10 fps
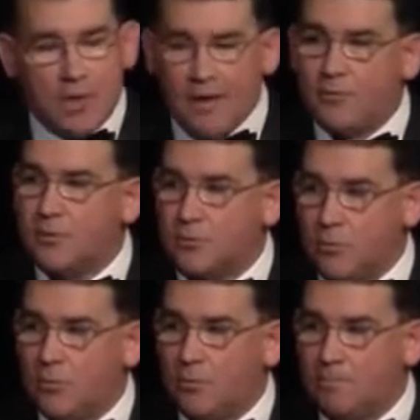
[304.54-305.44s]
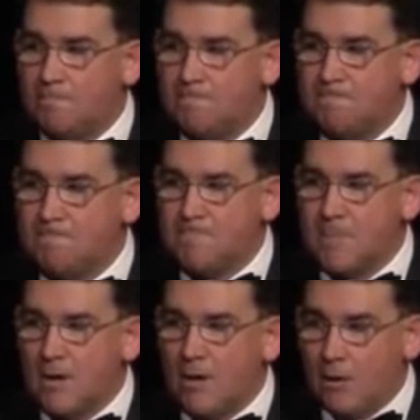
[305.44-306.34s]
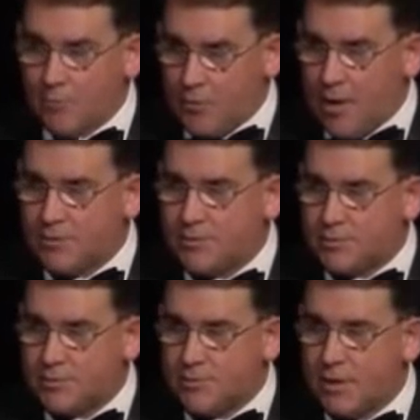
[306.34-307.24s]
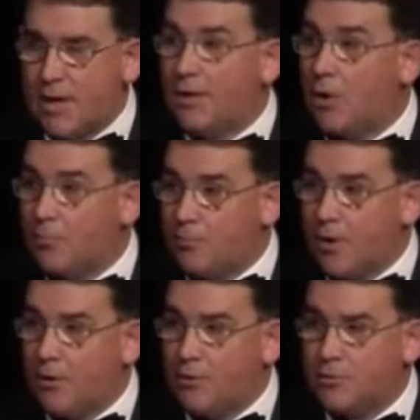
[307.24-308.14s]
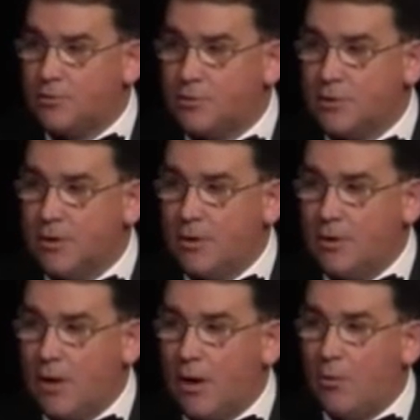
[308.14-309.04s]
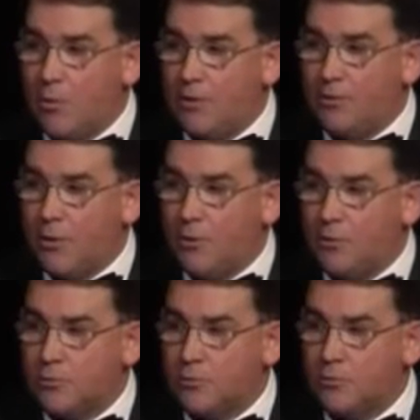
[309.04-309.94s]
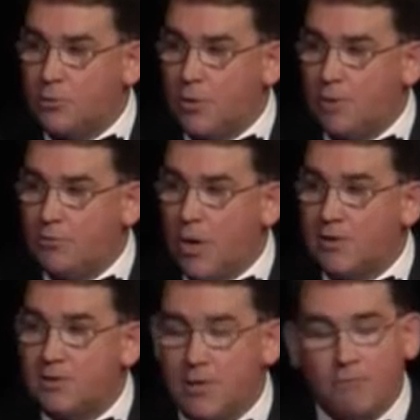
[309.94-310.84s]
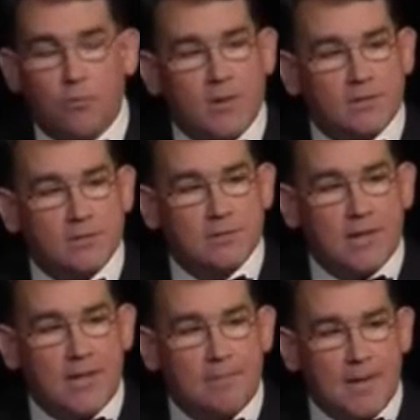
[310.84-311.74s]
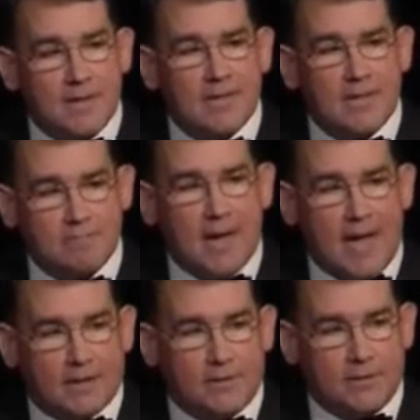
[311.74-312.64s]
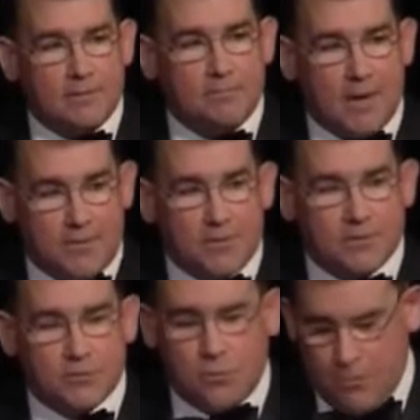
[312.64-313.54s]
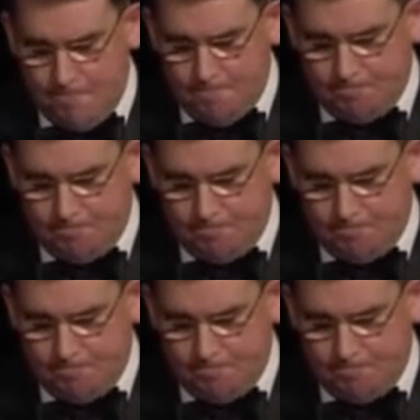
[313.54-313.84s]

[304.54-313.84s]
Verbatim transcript: out the storm. Our thoughts and our prayers are with those who have lost loved ones and been impacted by this storm.